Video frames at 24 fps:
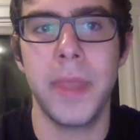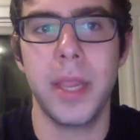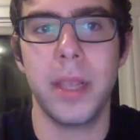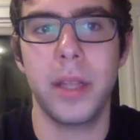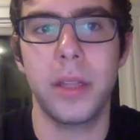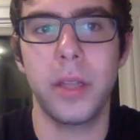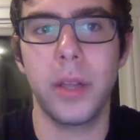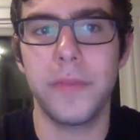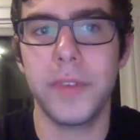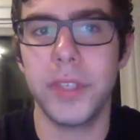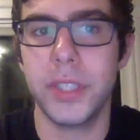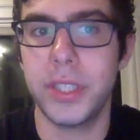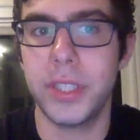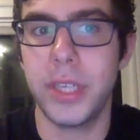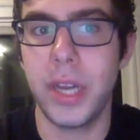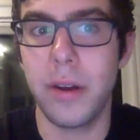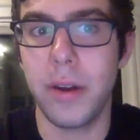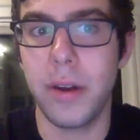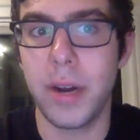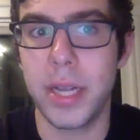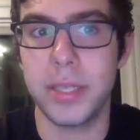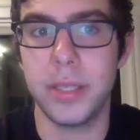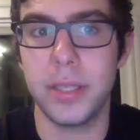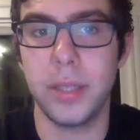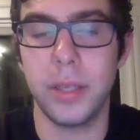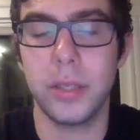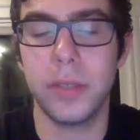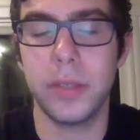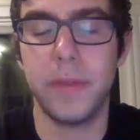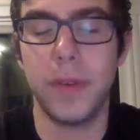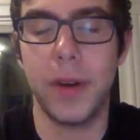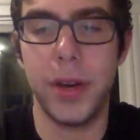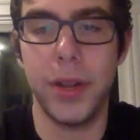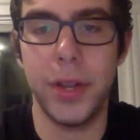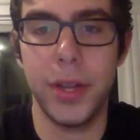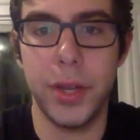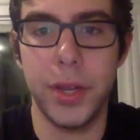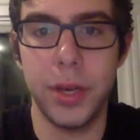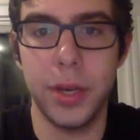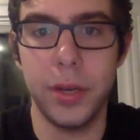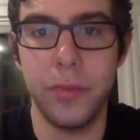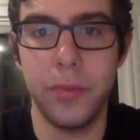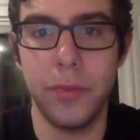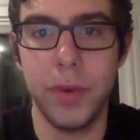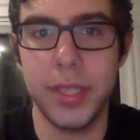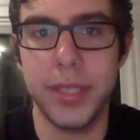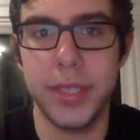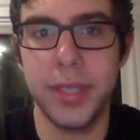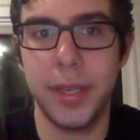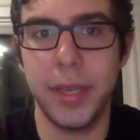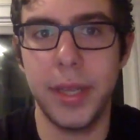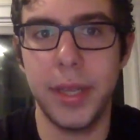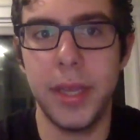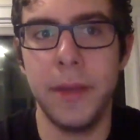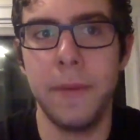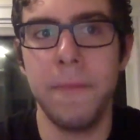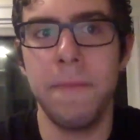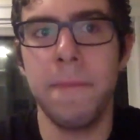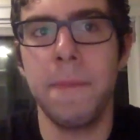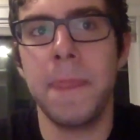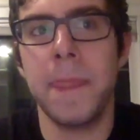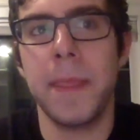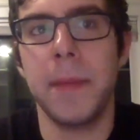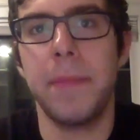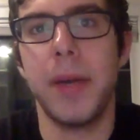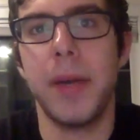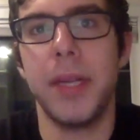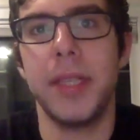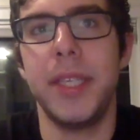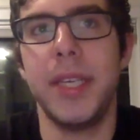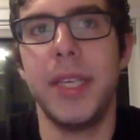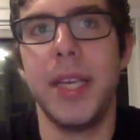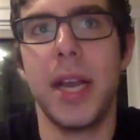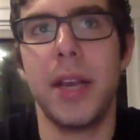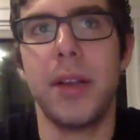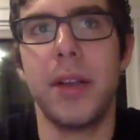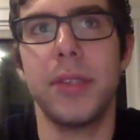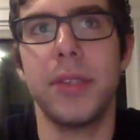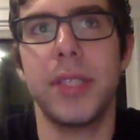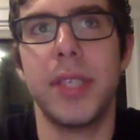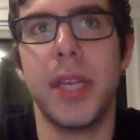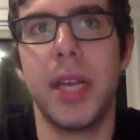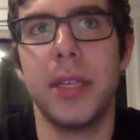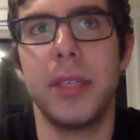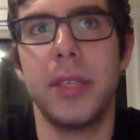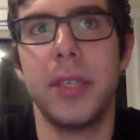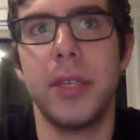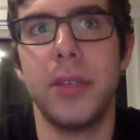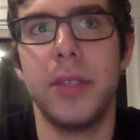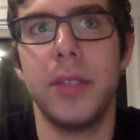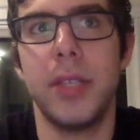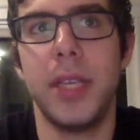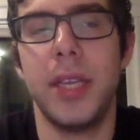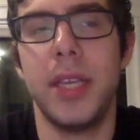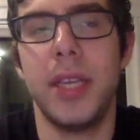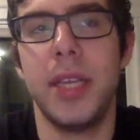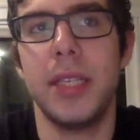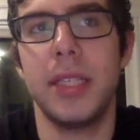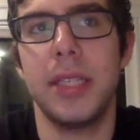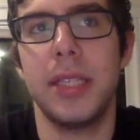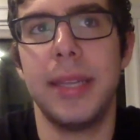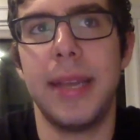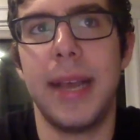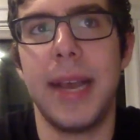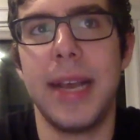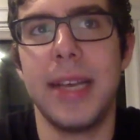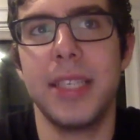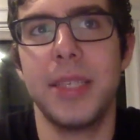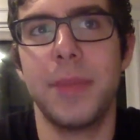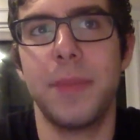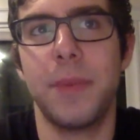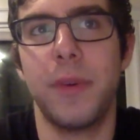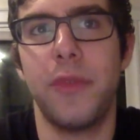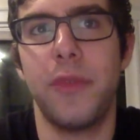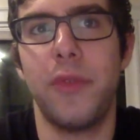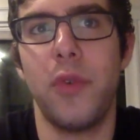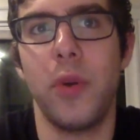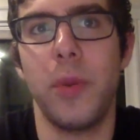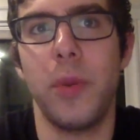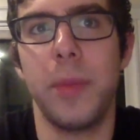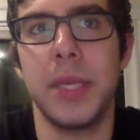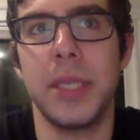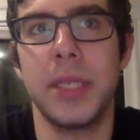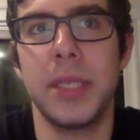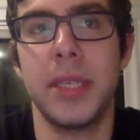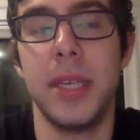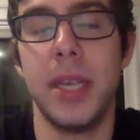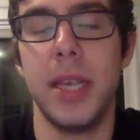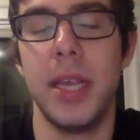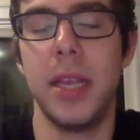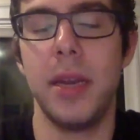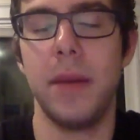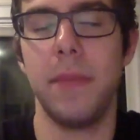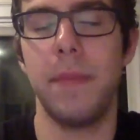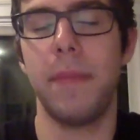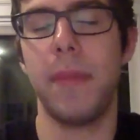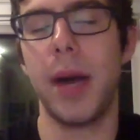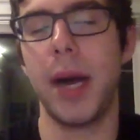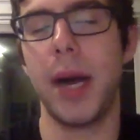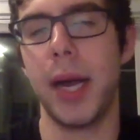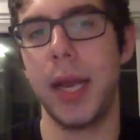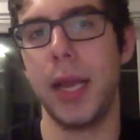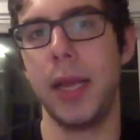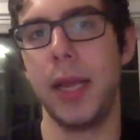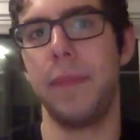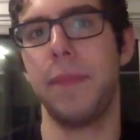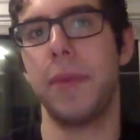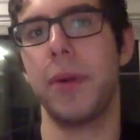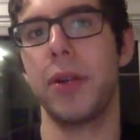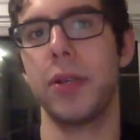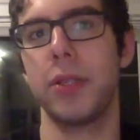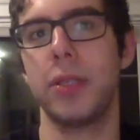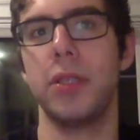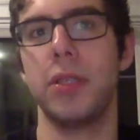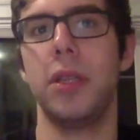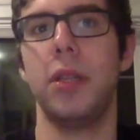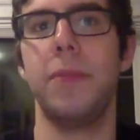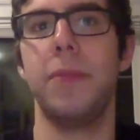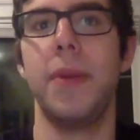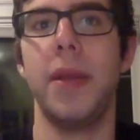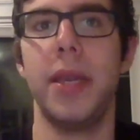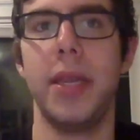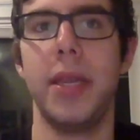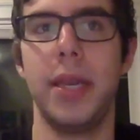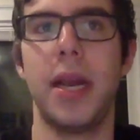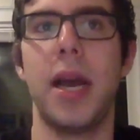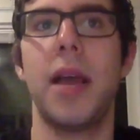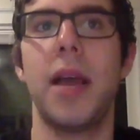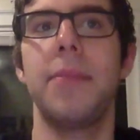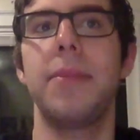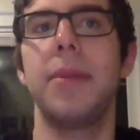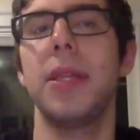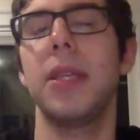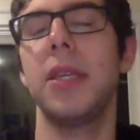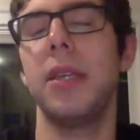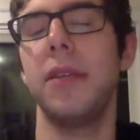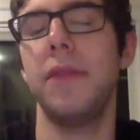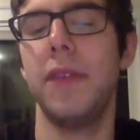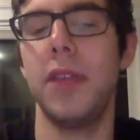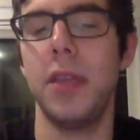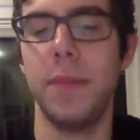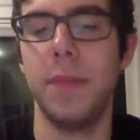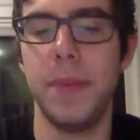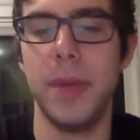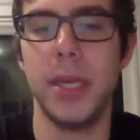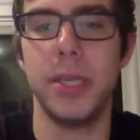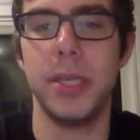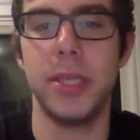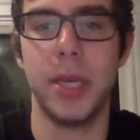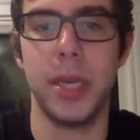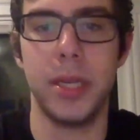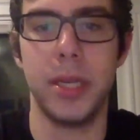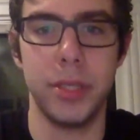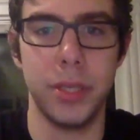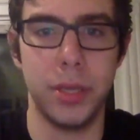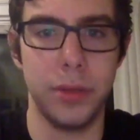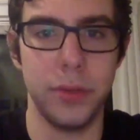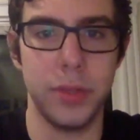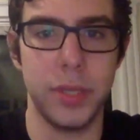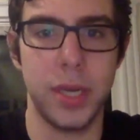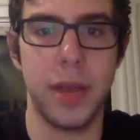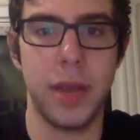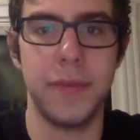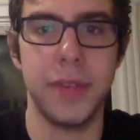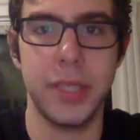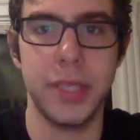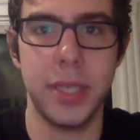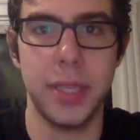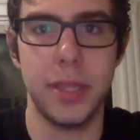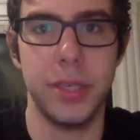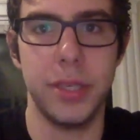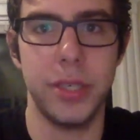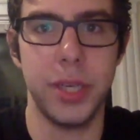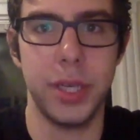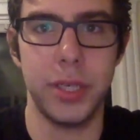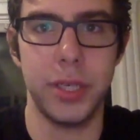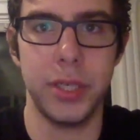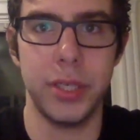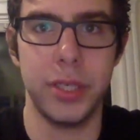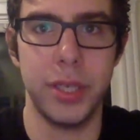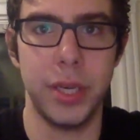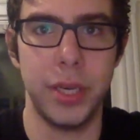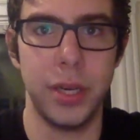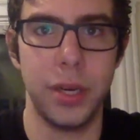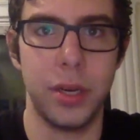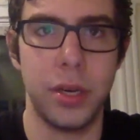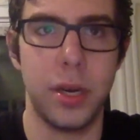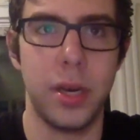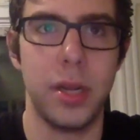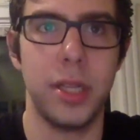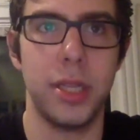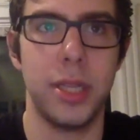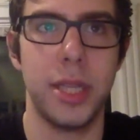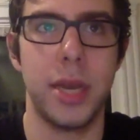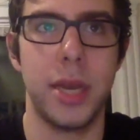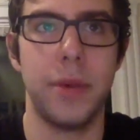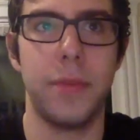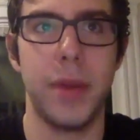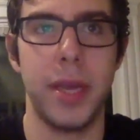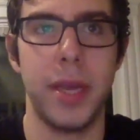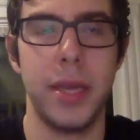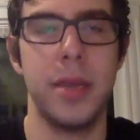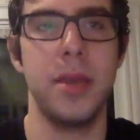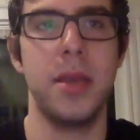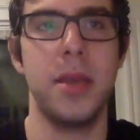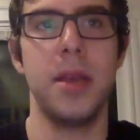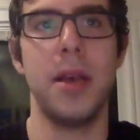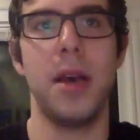Glover Teixeira has looked very good recently, but Thiago Santos, in his last performance, in my personal opinion, I believe he beat Jon Jones. Obviously, the judges didn't call it that way.